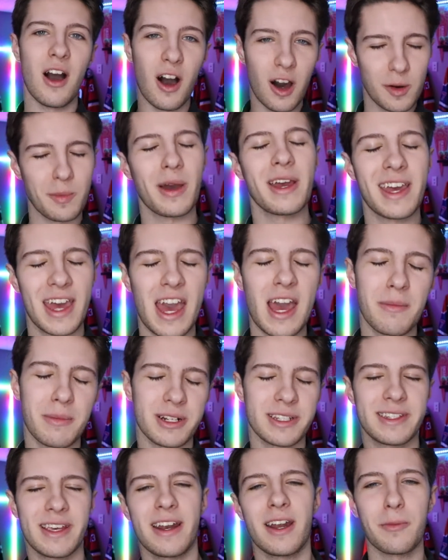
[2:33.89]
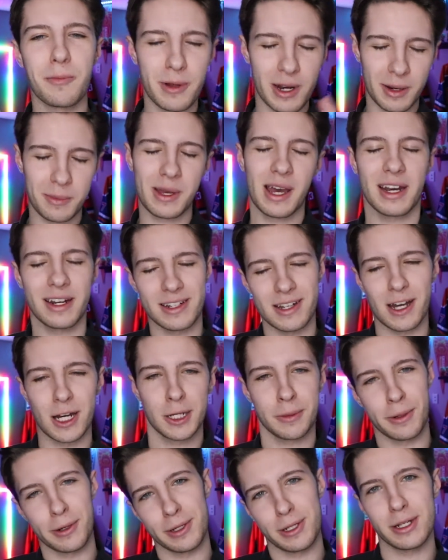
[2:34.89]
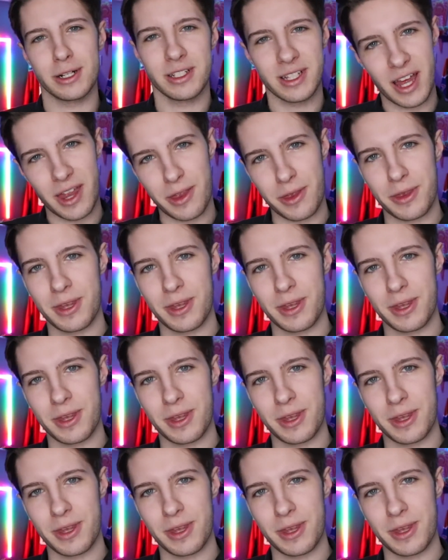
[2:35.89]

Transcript: on my camera setup, but I'm kind of talking about a little other